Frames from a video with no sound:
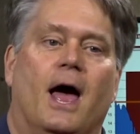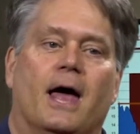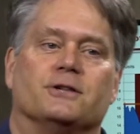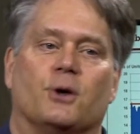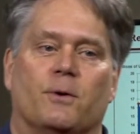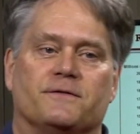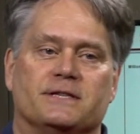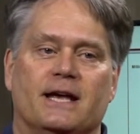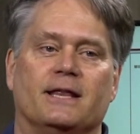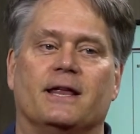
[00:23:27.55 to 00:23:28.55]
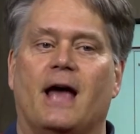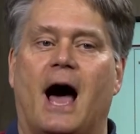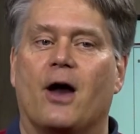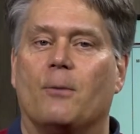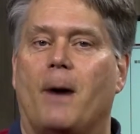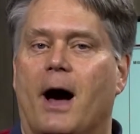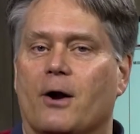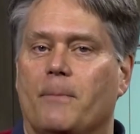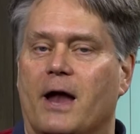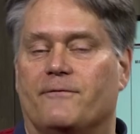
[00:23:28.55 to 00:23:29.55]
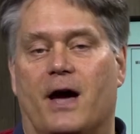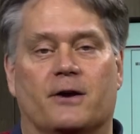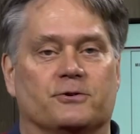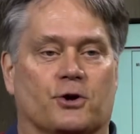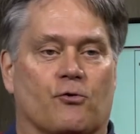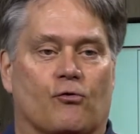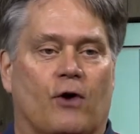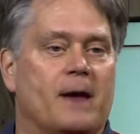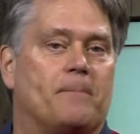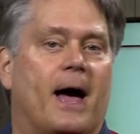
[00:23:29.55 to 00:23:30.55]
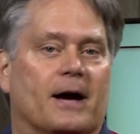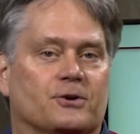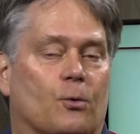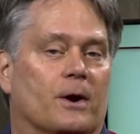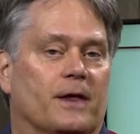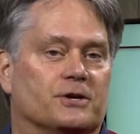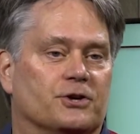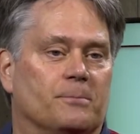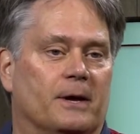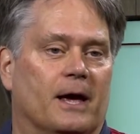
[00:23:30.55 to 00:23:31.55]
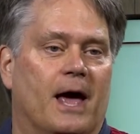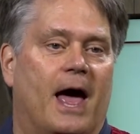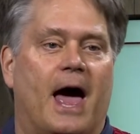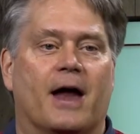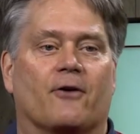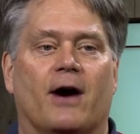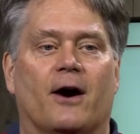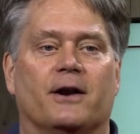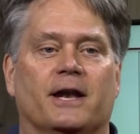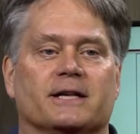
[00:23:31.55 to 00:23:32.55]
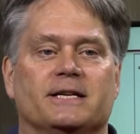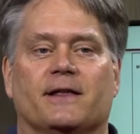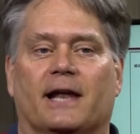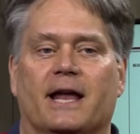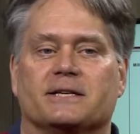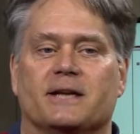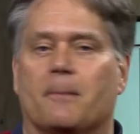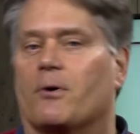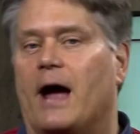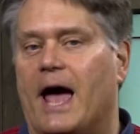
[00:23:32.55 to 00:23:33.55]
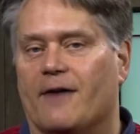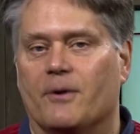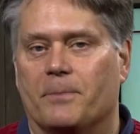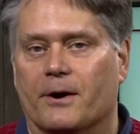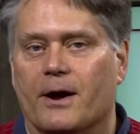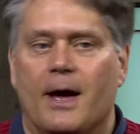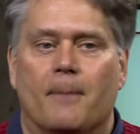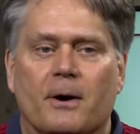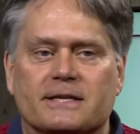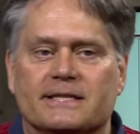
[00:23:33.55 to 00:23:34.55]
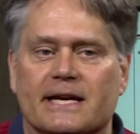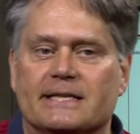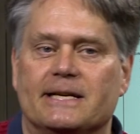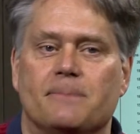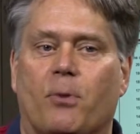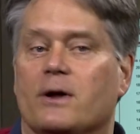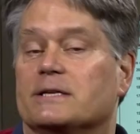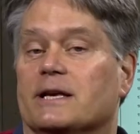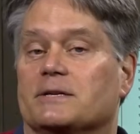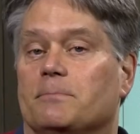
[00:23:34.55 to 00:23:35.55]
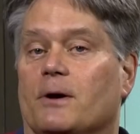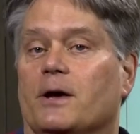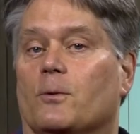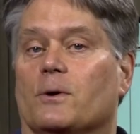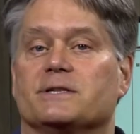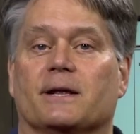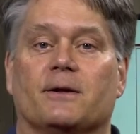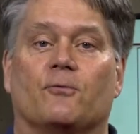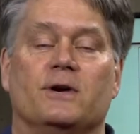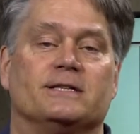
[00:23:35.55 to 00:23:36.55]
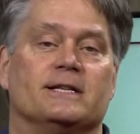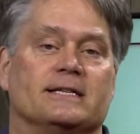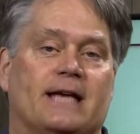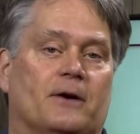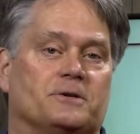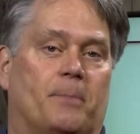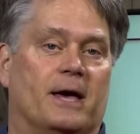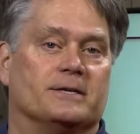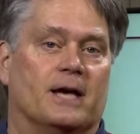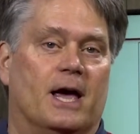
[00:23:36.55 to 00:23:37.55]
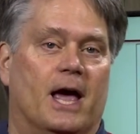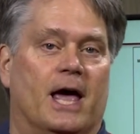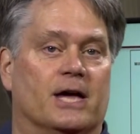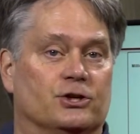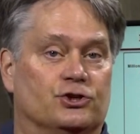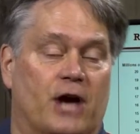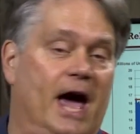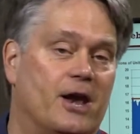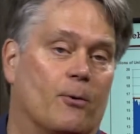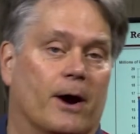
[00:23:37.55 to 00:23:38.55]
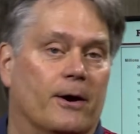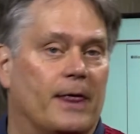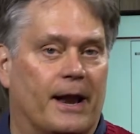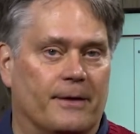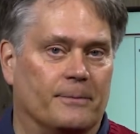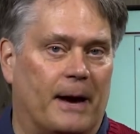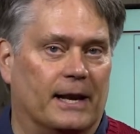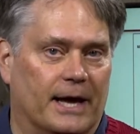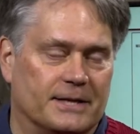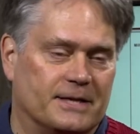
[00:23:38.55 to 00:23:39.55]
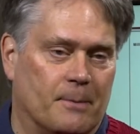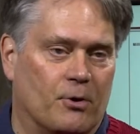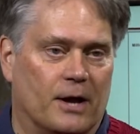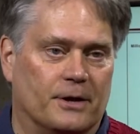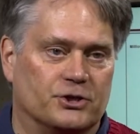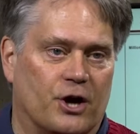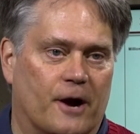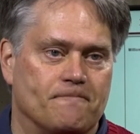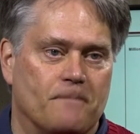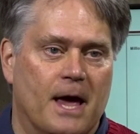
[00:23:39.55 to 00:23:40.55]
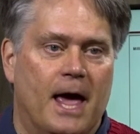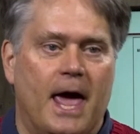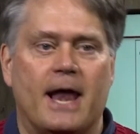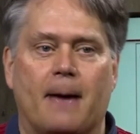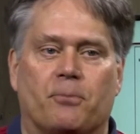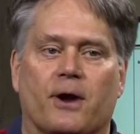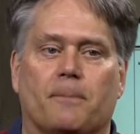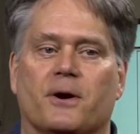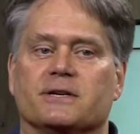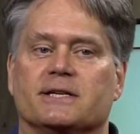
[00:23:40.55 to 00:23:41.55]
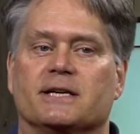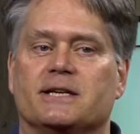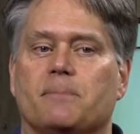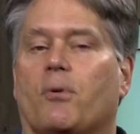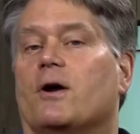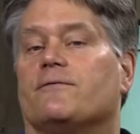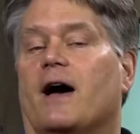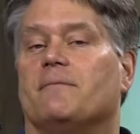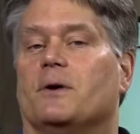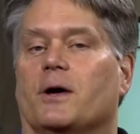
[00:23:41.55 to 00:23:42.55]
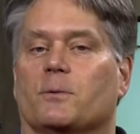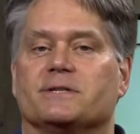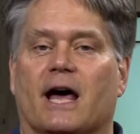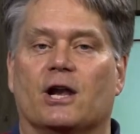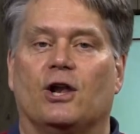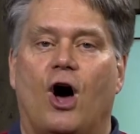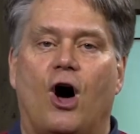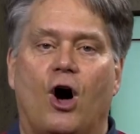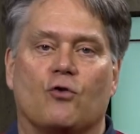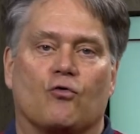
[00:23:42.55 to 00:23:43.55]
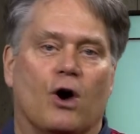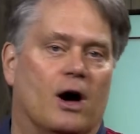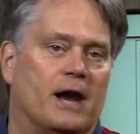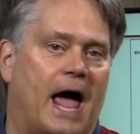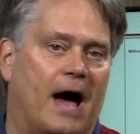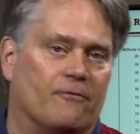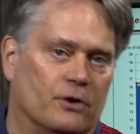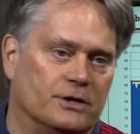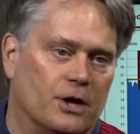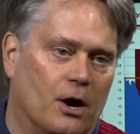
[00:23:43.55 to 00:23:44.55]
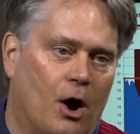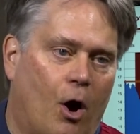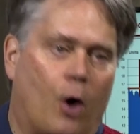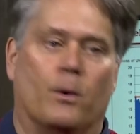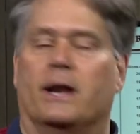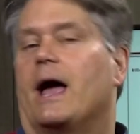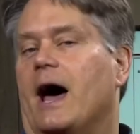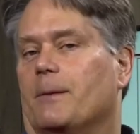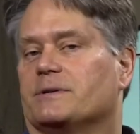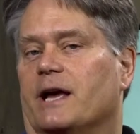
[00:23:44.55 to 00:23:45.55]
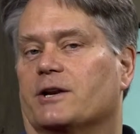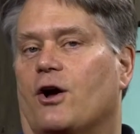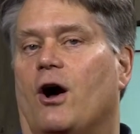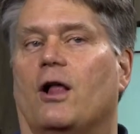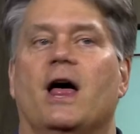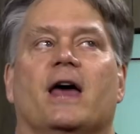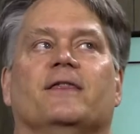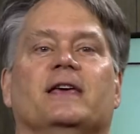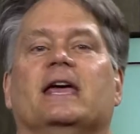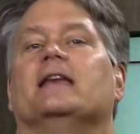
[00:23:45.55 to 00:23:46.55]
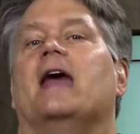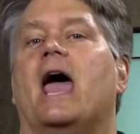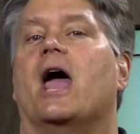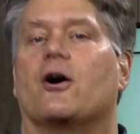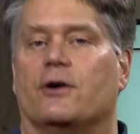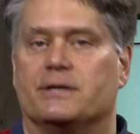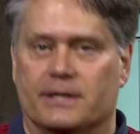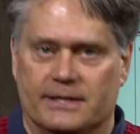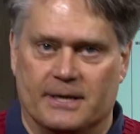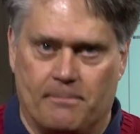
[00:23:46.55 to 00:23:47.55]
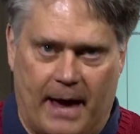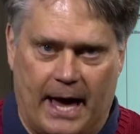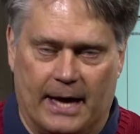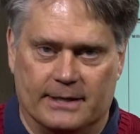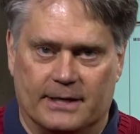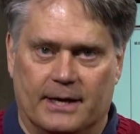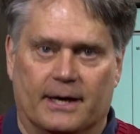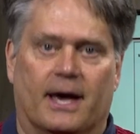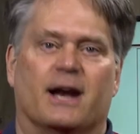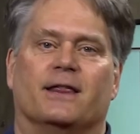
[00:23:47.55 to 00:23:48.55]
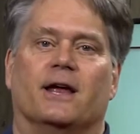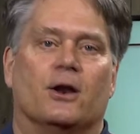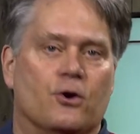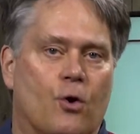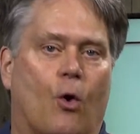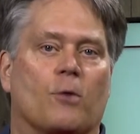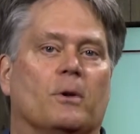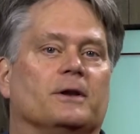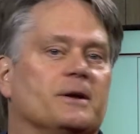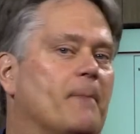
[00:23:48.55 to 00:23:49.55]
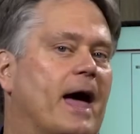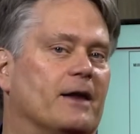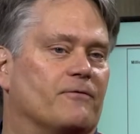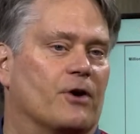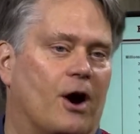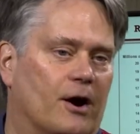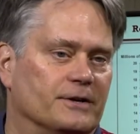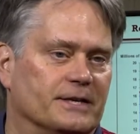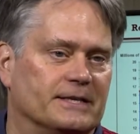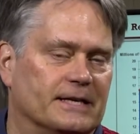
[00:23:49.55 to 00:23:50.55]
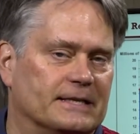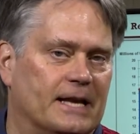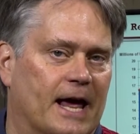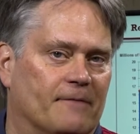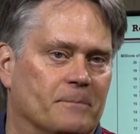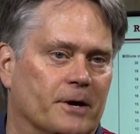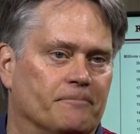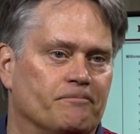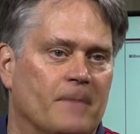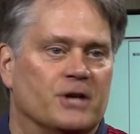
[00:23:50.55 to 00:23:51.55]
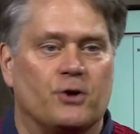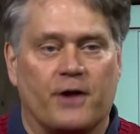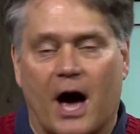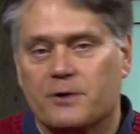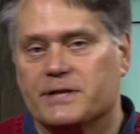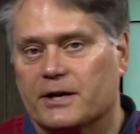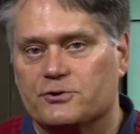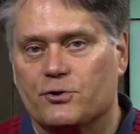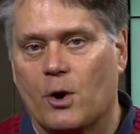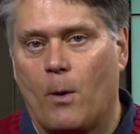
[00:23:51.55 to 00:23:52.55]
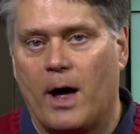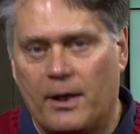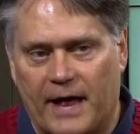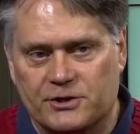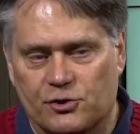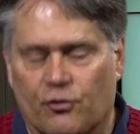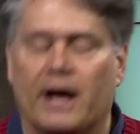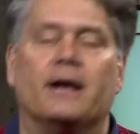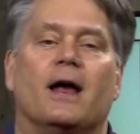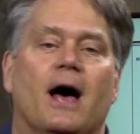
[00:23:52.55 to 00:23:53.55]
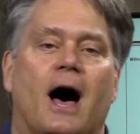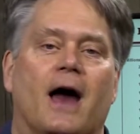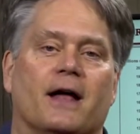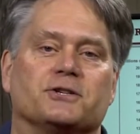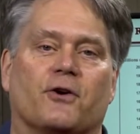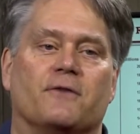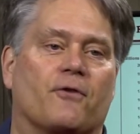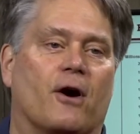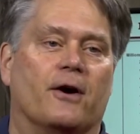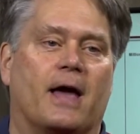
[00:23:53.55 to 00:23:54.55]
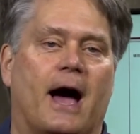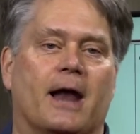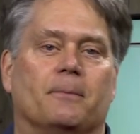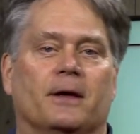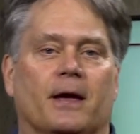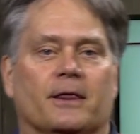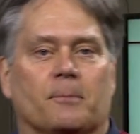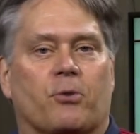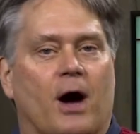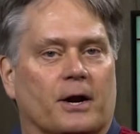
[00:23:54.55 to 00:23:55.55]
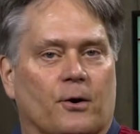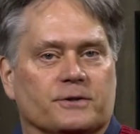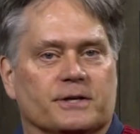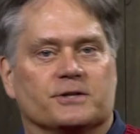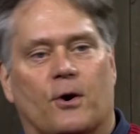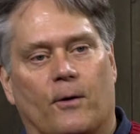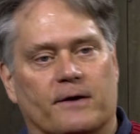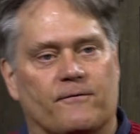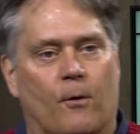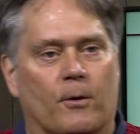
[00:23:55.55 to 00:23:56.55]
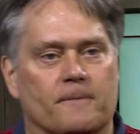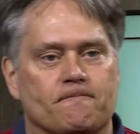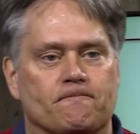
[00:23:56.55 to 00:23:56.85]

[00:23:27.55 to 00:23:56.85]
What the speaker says: And so we've seen the auto manufacturers are right back to where they should be at around, and you can see the latest number I have up here, about 16.6 million was the recent sales pace in January. That is my latest number on the chart. And I put up here 16.5 million was that long run average, or what economists like to call the inherent demand. Kind of the normal demand for cars is 16.5 million. So the auto sector is doing well. That's great. That's great for our economy and the prognosis going forward.